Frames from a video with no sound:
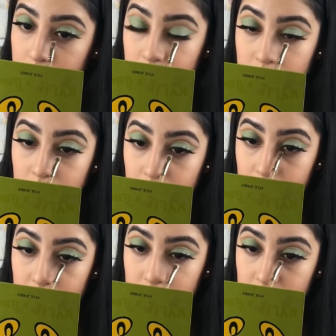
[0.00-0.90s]

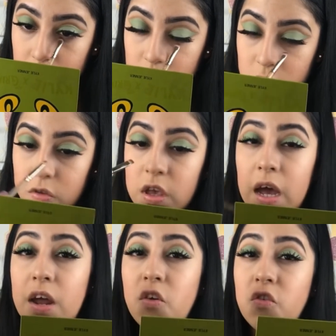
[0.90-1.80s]
the
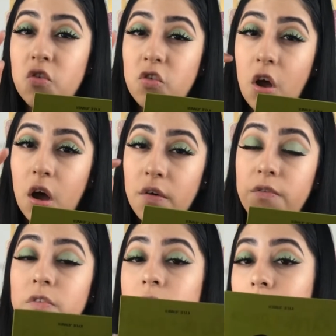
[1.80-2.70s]
kind of
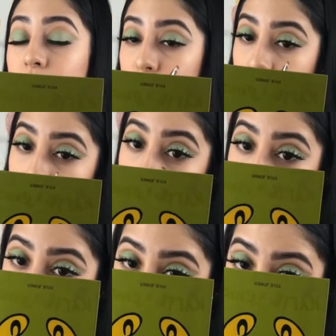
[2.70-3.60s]
soft,
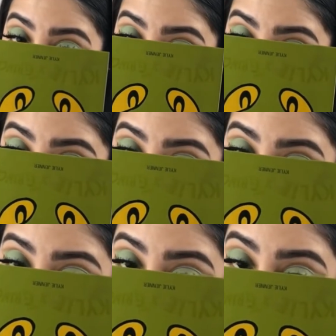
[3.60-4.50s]
dramatic look.
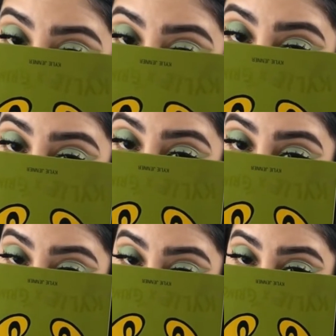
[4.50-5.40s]
But
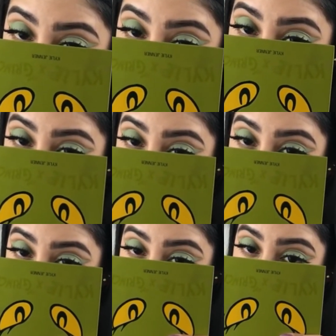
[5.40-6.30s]
hopefully I can
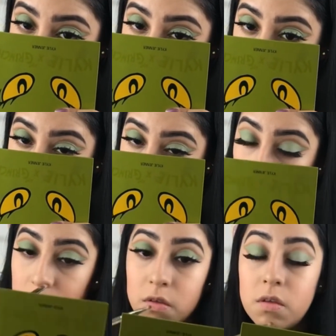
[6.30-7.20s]
blend this mascara
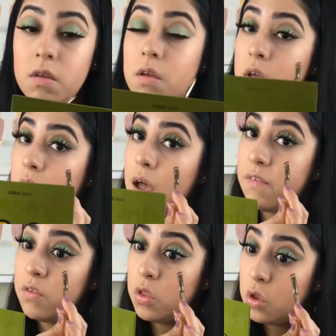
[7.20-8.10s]
because I
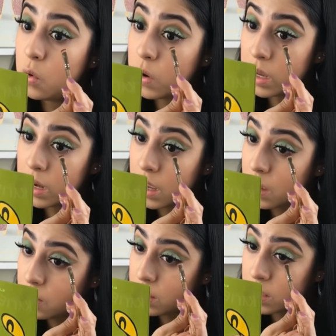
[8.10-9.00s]
have no idea
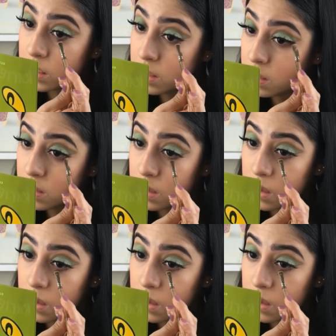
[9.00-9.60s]
how I did this.